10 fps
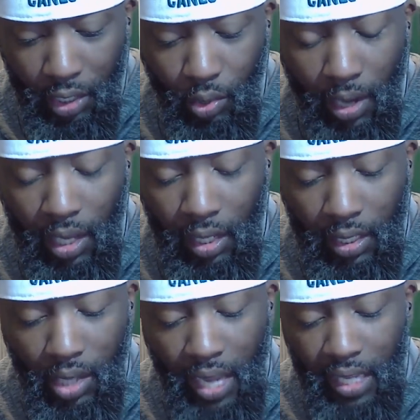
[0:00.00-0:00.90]
in so
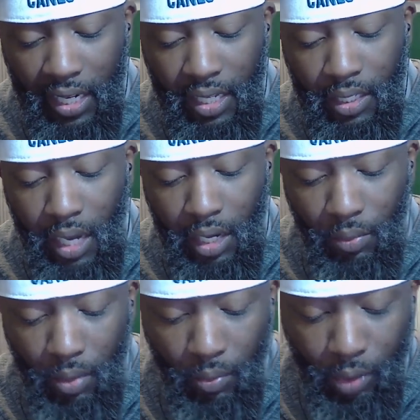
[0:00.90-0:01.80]
I get the insight
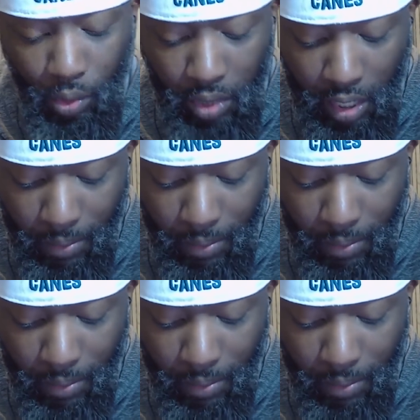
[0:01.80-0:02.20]
on what you think